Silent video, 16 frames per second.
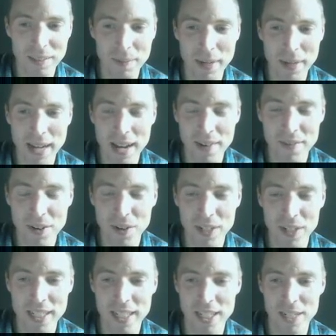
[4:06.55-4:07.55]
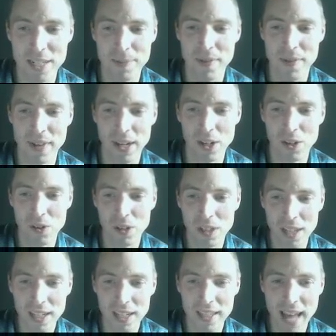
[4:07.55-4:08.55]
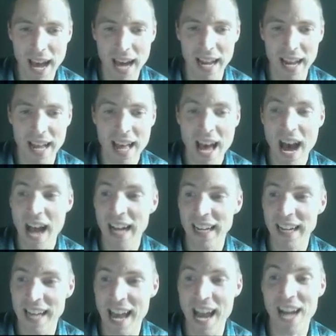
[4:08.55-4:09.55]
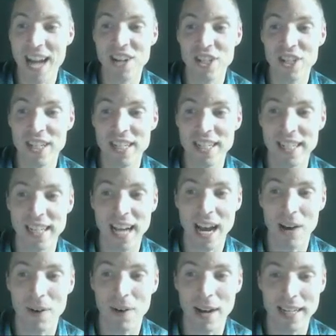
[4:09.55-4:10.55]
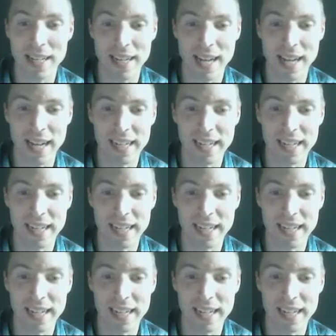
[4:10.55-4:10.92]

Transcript: you may not have noticed this, but if I click that, I can actually see how I did.